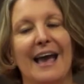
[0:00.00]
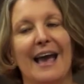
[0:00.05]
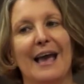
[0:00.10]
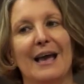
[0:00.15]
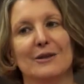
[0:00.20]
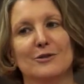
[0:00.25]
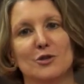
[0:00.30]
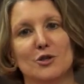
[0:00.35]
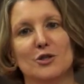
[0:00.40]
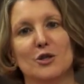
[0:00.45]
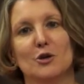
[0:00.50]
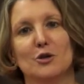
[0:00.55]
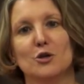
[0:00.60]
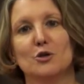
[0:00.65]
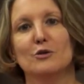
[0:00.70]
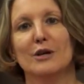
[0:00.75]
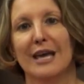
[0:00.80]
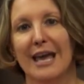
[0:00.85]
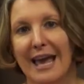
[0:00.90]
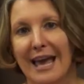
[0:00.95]
and so
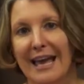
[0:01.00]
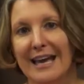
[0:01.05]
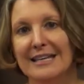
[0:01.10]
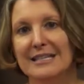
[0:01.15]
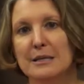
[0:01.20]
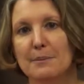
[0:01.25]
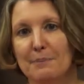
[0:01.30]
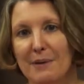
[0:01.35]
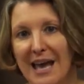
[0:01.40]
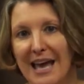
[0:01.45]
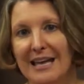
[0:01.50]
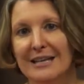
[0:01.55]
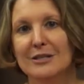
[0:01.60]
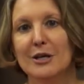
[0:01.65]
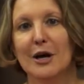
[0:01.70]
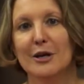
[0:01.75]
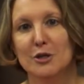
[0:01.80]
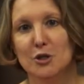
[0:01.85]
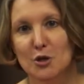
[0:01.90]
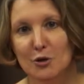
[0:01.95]
you can depend
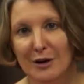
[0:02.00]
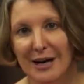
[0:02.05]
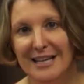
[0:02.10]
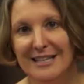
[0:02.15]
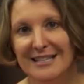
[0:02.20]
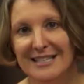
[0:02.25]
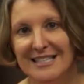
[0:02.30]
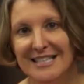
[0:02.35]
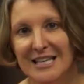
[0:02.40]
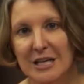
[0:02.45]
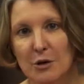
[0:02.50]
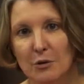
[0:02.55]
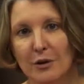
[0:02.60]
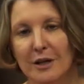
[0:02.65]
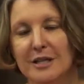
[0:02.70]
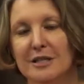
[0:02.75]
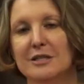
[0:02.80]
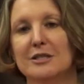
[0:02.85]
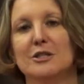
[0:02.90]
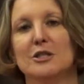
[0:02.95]
on trade
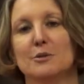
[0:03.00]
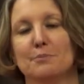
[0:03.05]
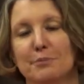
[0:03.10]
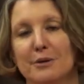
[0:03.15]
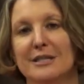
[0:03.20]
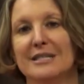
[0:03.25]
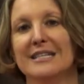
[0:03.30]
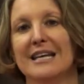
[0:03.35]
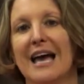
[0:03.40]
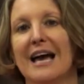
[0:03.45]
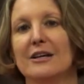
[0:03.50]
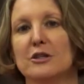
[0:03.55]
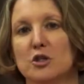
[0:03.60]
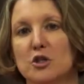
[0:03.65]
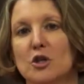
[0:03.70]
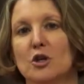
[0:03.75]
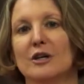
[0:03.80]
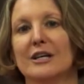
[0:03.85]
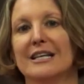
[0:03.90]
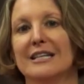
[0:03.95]
secrets to protect
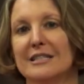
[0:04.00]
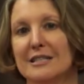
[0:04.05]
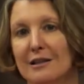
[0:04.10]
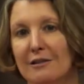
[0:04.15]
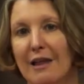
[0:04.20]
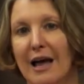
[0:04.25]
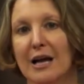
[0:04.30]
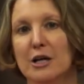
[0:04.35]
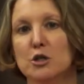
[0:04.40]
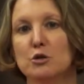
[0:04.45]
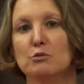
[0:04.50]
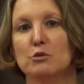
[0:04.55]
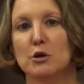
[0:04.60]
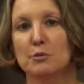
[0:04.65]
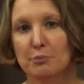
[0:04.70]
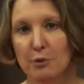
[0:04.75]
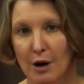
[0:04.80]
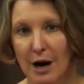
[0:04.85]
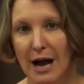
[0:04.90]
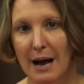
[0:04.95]
your intellectual
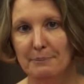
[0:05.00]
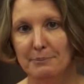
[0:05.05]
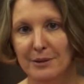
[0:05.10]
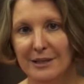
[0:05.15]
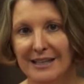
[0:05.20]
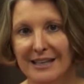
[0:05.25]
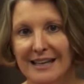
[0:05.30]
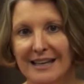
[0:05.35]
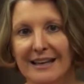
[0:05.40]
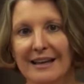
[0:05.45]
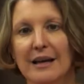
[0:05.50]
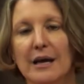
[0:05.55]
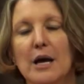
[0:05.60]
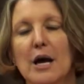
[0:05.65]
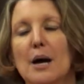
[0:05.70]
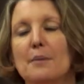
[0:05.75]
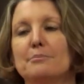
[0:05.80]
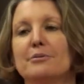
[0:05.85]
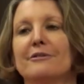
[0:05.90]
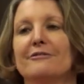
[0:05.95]
property,
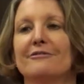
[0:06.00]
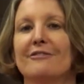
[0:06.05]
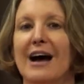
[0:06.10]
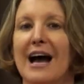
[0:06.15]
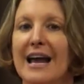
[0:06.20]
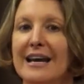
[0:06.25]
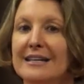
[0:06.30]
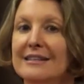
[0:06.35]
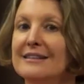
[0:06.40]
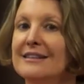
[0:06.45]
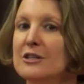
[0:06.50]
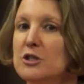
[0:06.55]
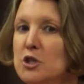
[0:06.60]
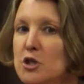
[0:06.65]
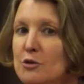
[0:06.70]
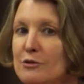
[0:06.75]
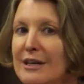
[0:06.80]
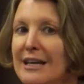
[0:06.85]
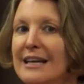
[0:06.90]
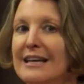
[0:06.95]
provided that
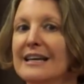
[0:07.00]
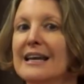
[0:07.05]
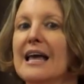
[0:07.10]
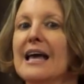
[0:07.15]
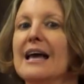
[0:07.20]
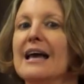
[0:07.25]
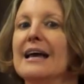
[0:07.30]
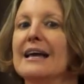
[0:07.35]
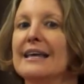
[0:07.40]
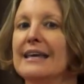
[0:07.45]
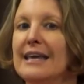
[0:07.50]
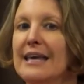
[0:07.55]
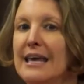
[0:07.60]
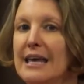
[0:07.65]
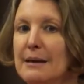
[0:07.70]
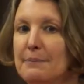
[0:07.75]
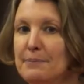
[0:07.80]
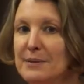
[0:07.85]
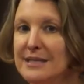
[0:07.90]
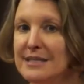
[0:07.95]
you can
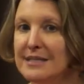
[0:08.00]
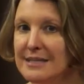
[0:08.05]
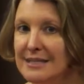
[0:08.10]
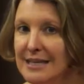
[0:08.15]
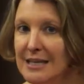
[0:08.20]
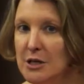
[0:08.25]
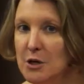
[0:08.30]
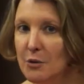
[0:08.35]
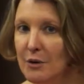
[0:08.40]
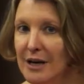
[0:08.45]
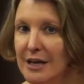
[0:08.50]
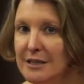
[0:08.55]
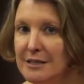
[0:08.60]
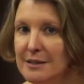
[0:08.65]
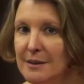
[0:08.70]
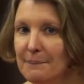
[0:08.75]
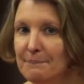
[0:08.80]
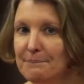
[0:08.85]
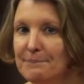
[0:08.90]
keep it secret